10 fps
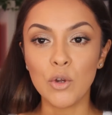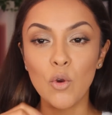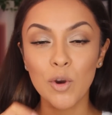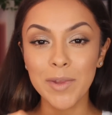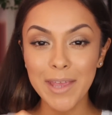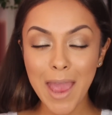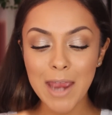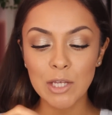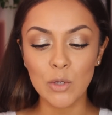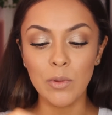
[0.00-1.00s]
Normally
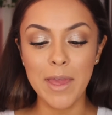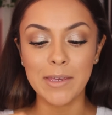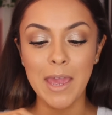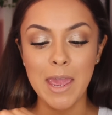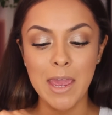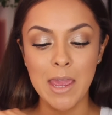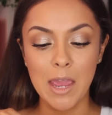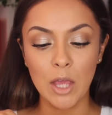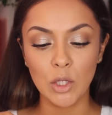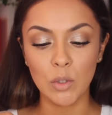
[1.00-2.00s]
I do like
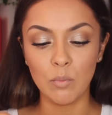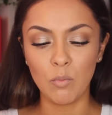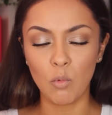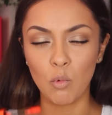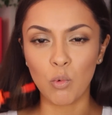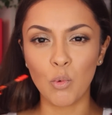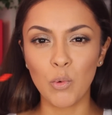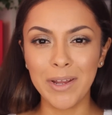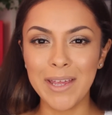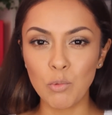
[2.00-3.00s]
a
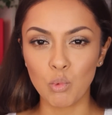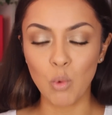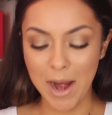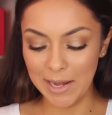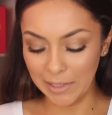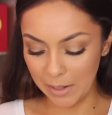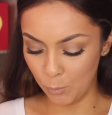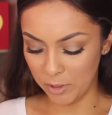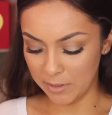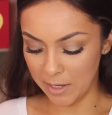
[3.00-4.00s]
really red
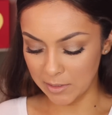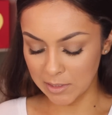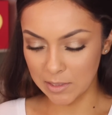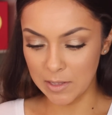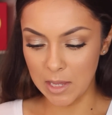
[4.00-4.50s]
lip with this.